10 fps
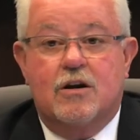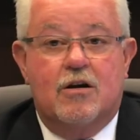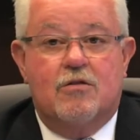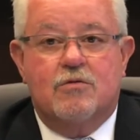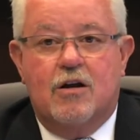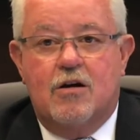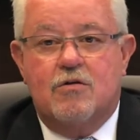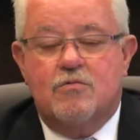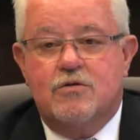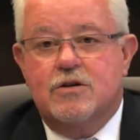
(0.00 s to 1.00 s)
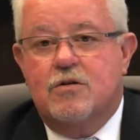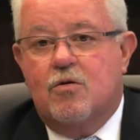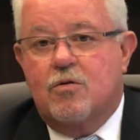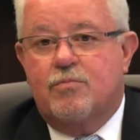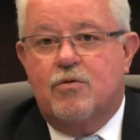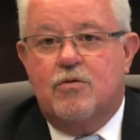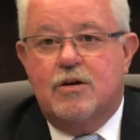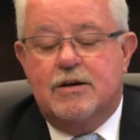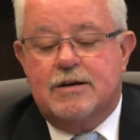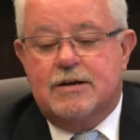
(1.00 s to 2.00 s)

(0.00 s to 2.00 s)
along with Longwood, North Point,